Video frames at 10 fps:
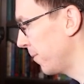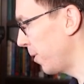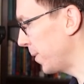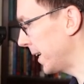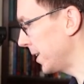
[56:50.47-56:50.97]

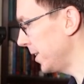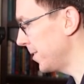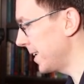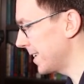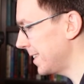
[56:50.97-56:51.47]
what we can
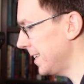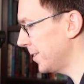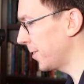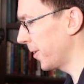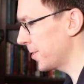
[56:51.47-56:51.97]
use is
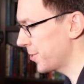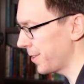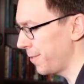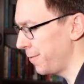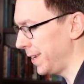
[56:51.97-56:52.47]
the
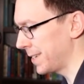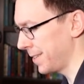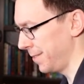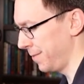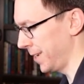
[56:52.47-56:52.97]
garchFit
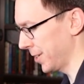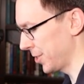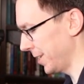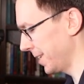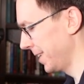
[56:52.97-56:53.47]

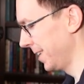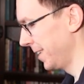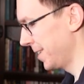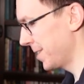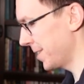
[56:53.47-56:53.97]
function.
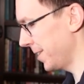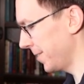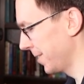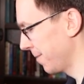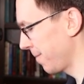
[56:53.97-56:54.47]
So